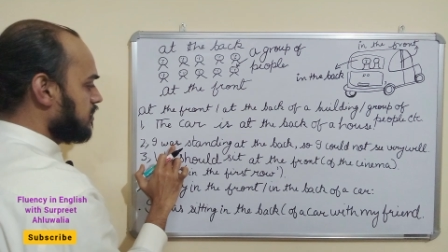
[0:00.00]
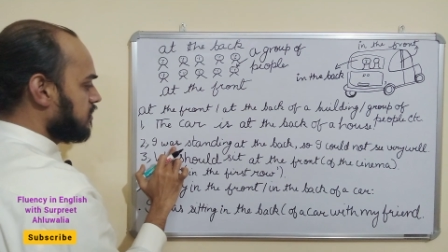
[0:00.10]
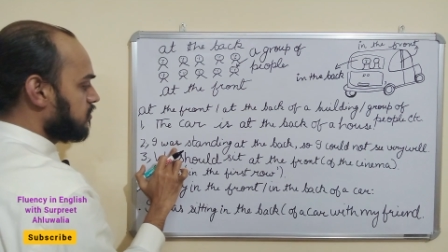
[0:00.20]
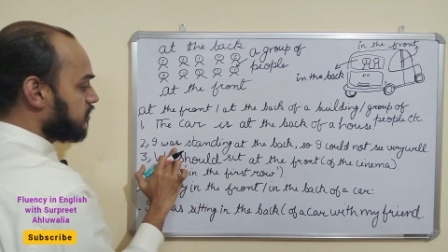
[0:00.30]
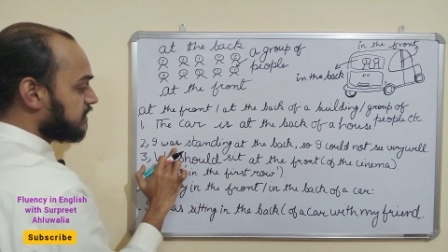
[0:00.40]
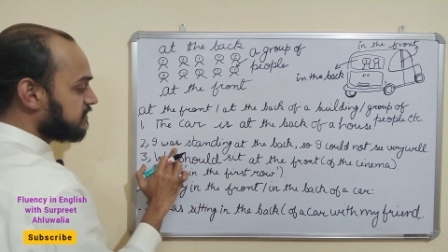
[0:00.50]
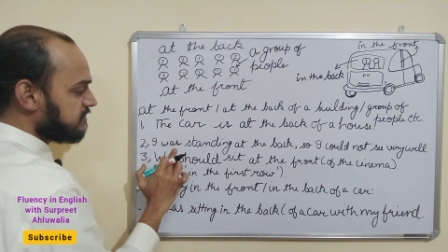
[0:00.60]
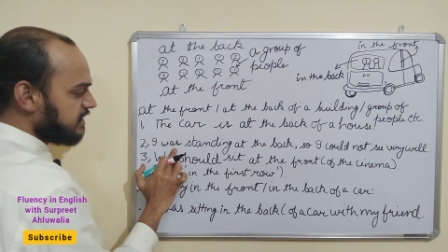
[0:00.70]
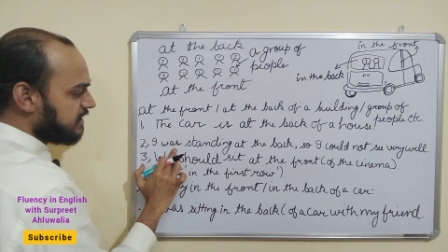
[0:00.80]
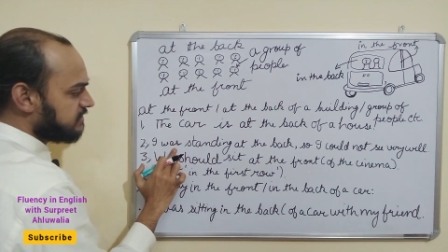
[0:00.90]
Look at the
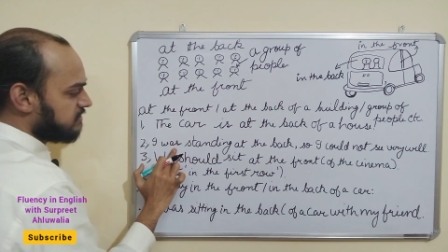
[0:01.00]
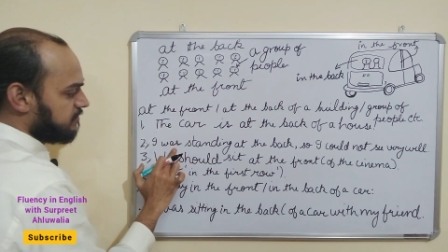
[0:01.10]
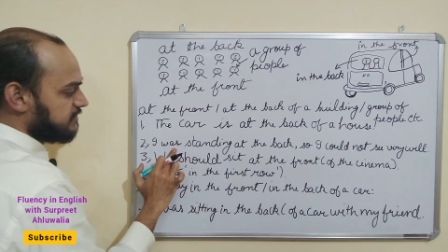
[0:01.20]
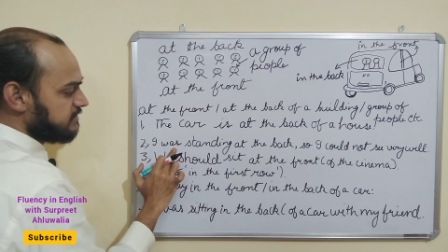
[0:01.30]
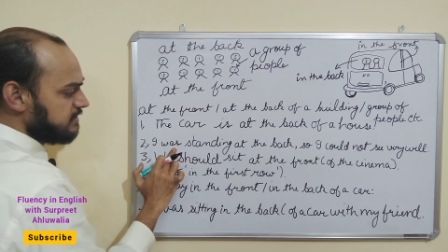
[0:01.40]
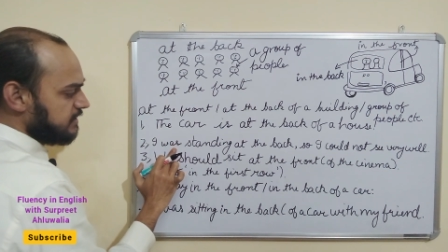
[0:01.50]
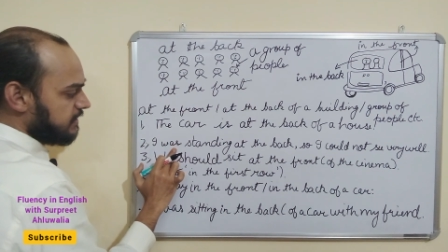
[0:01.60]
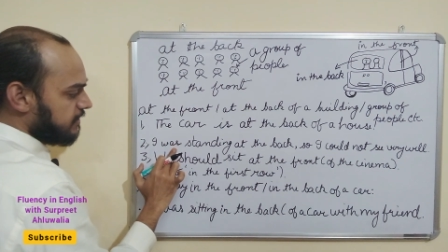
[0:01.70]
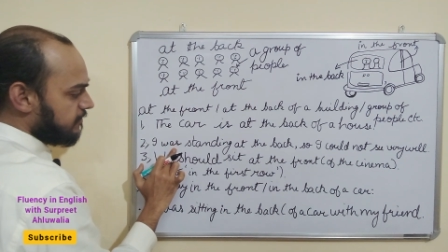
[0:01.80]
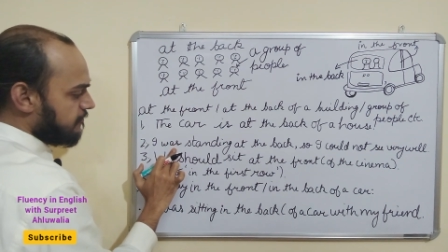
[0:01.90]
second example.
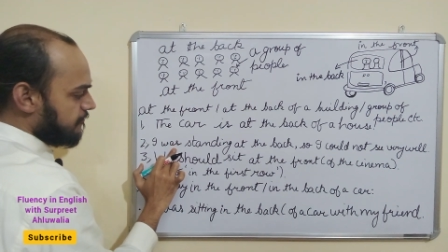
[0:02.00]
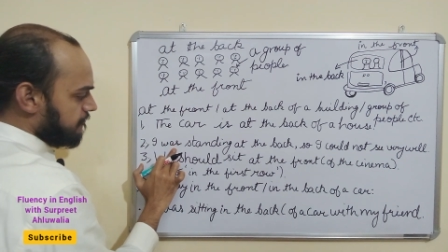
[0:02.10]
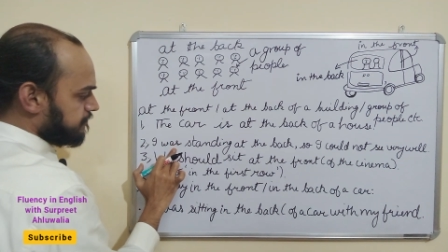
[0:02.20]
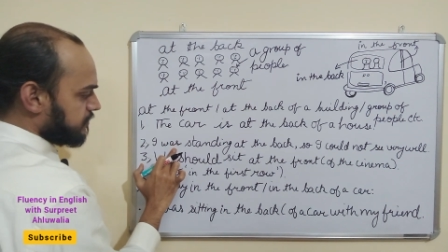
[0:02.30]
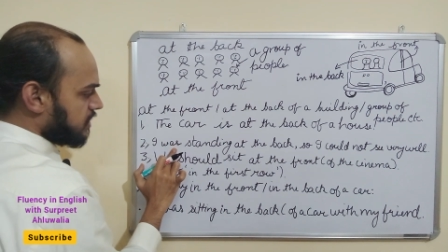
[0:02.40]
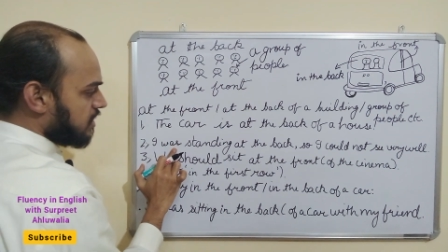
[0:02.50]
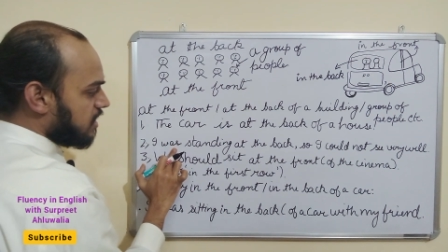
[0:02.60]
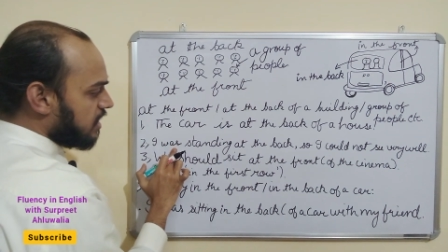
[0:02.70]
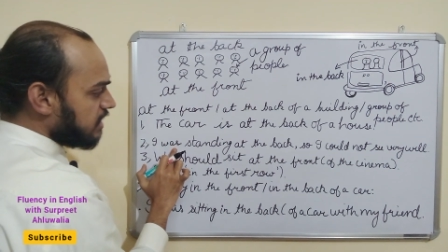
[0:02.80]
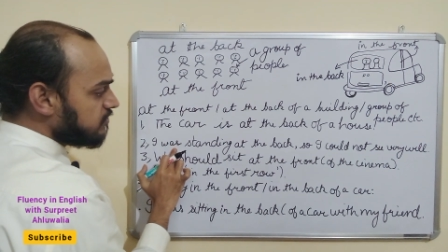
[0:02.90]

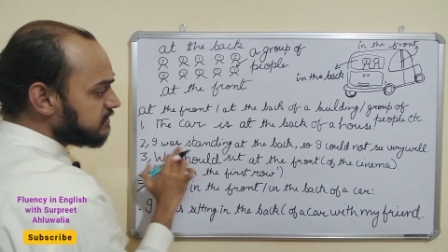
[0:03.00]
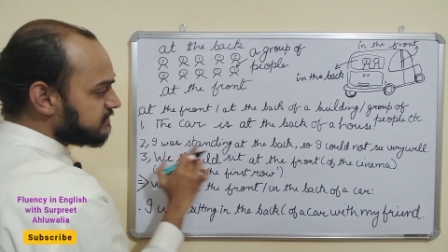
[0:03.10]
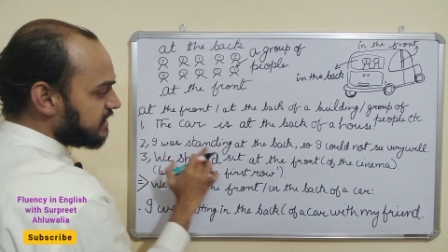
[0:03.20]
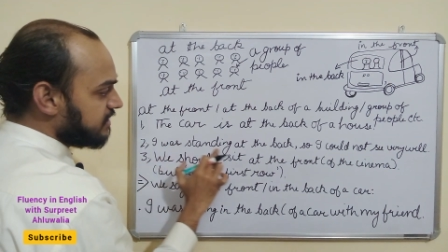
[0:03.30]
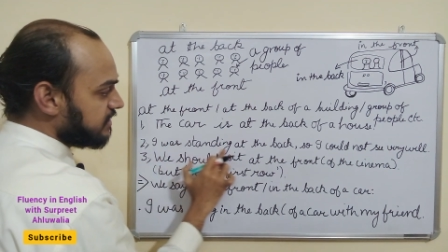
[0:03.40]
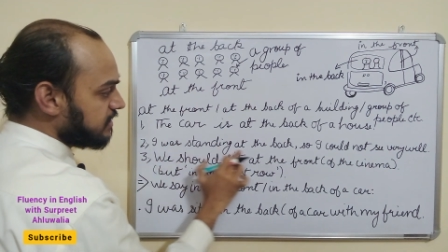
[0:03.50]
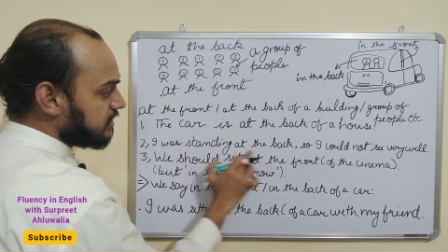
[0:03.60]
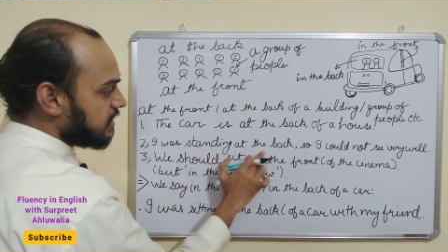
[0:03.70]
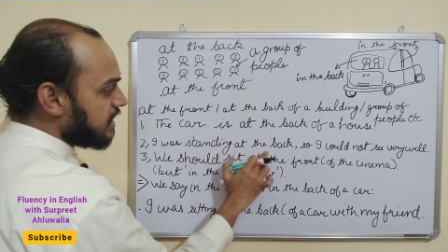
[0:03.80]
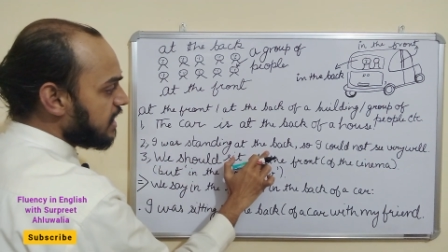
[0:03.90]
I was standing
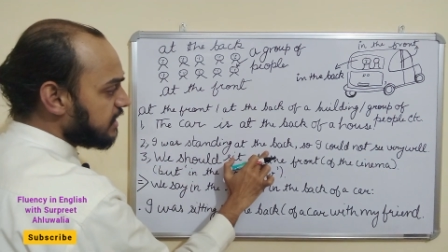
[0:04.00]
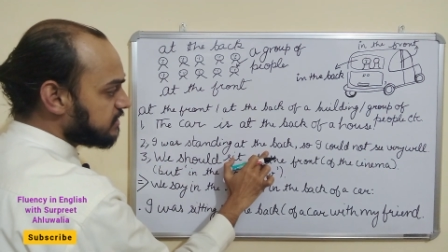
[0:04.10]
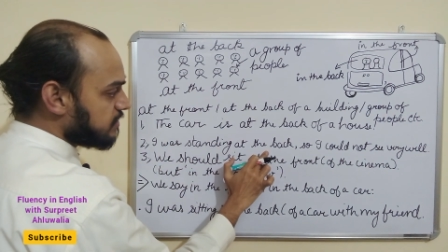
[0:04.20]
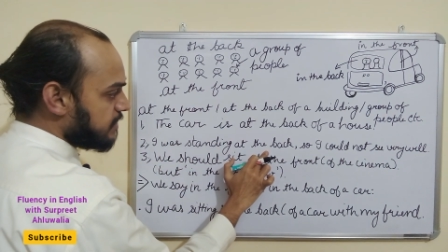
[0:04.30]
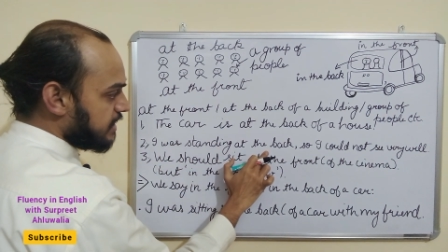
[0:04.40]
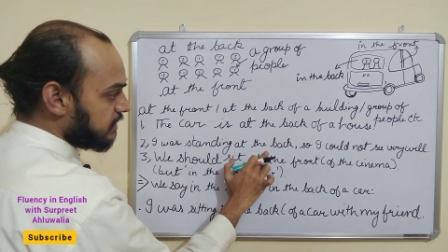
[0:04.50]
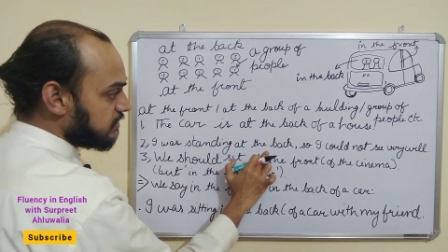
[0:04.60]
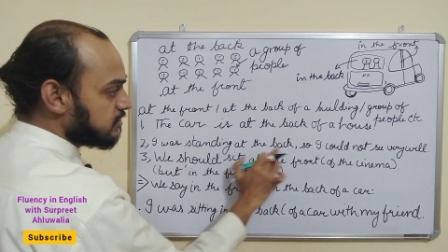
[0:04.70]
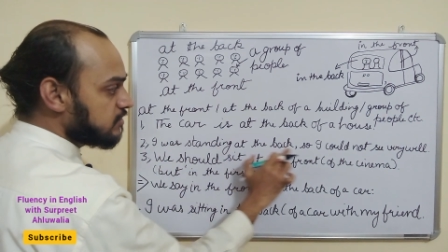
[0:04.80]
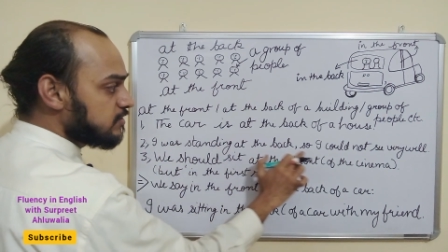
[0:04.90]
at the back,
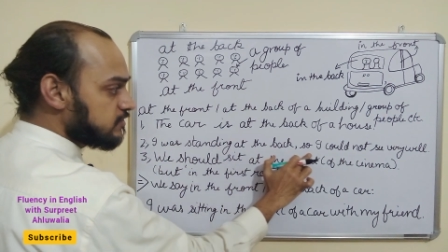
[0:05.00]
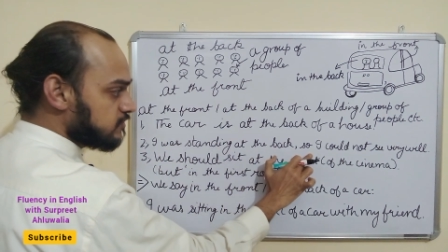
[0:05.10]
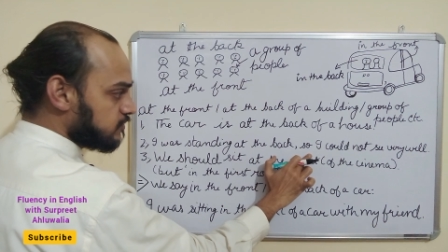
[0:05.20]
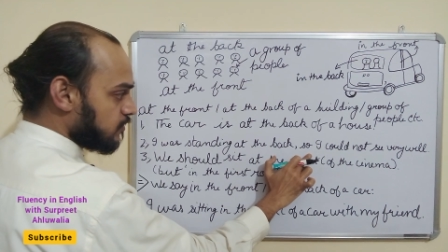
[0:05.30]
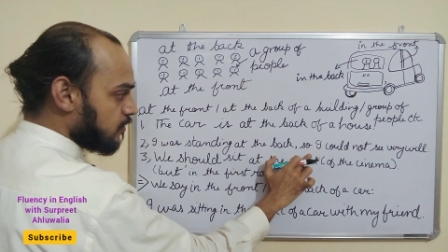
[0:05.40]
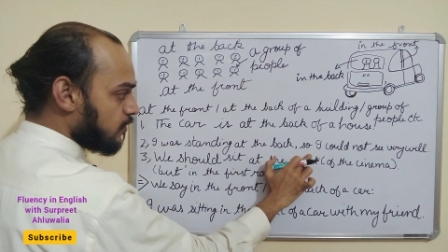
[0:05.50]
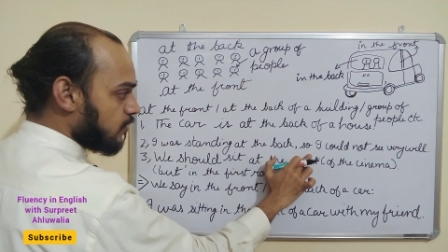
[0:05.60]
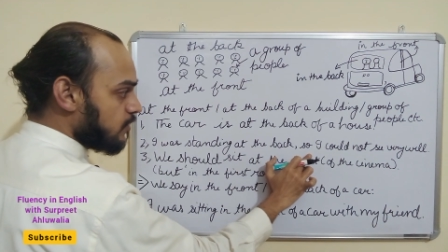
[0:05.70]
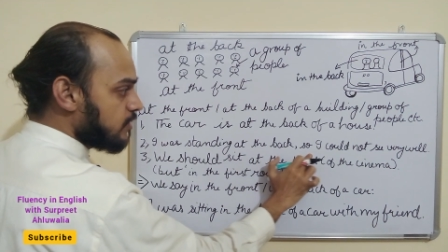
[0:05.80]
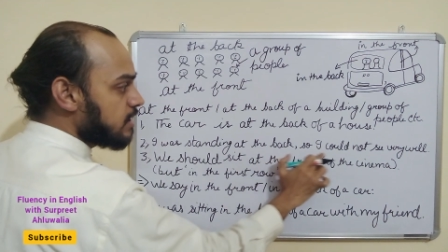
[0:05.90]
so
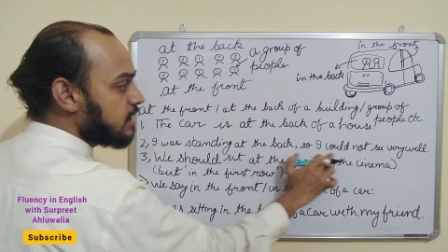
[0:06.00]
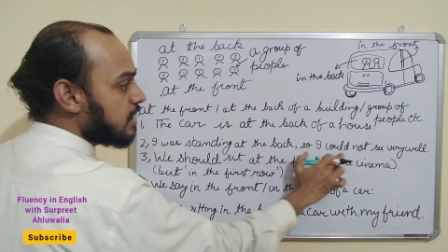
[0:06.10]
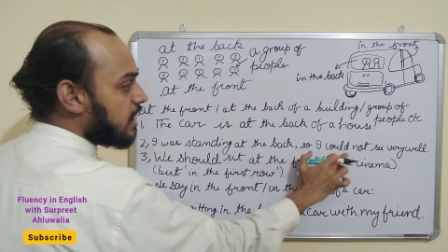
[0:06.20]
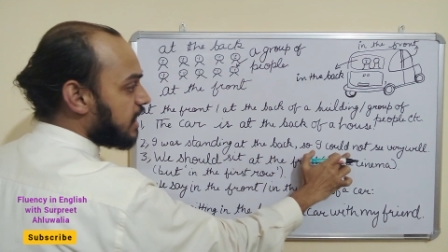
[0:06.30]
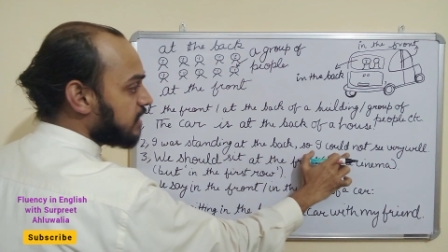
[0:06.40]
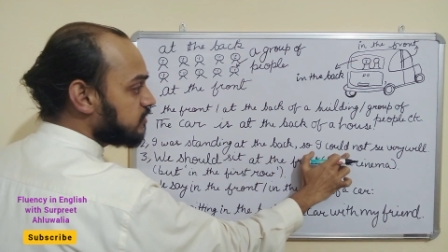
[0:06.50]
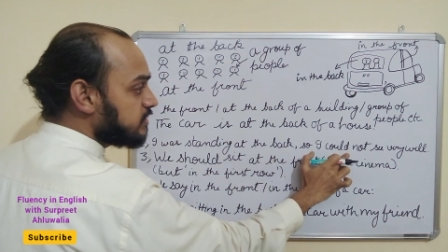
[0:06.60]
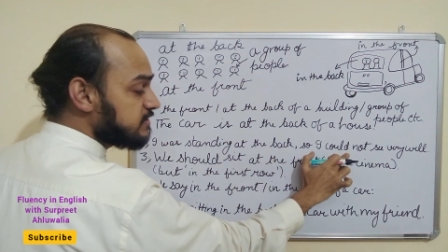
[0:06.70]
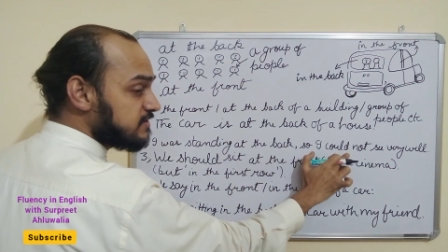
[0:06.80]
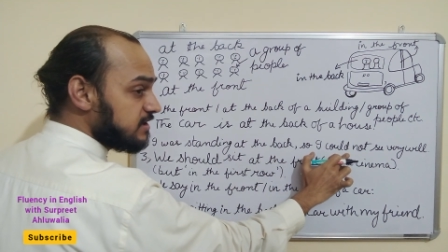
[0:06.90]
I couldn't
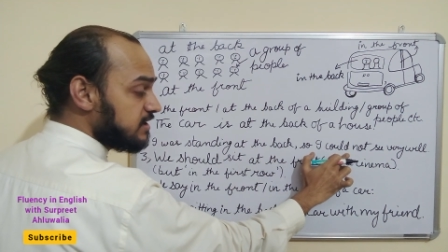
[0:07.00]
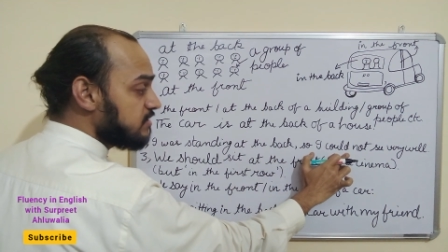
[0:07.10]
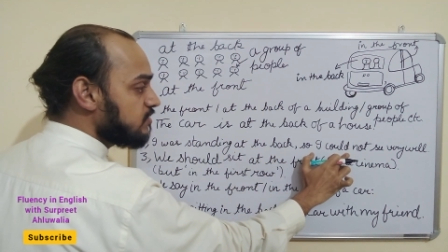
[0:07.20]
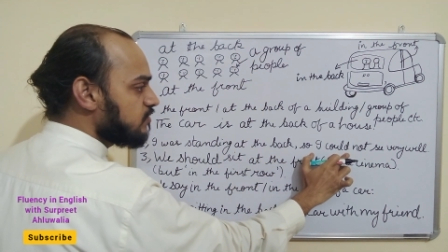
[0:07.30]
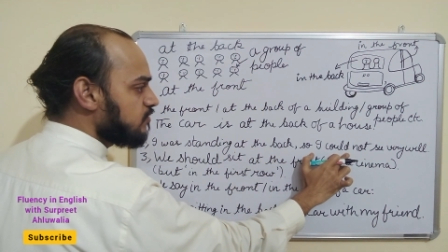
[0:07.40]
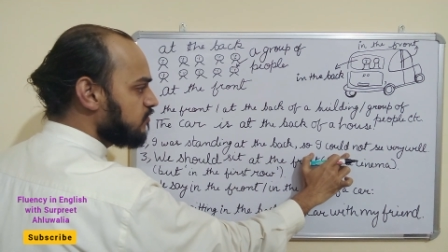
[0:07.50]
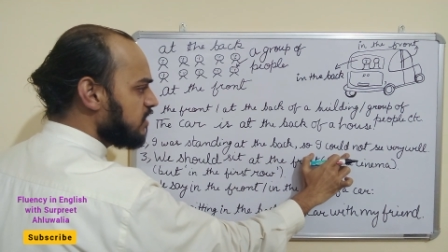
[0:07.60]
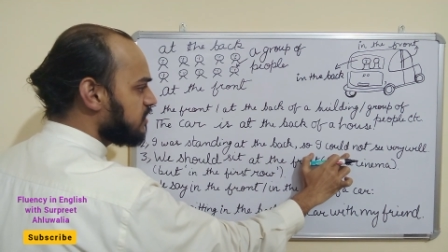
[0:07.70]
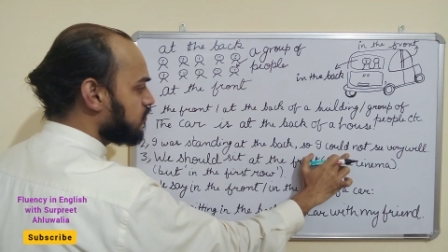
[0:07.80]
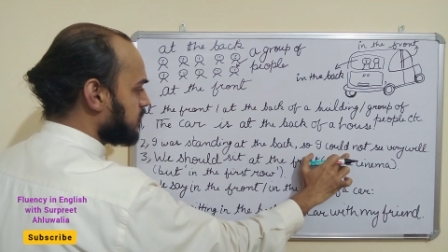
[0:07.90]
see very
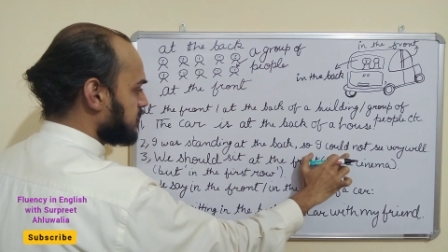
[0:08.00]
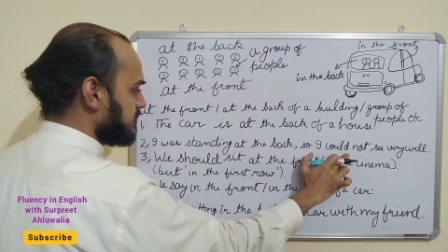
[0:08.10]
well.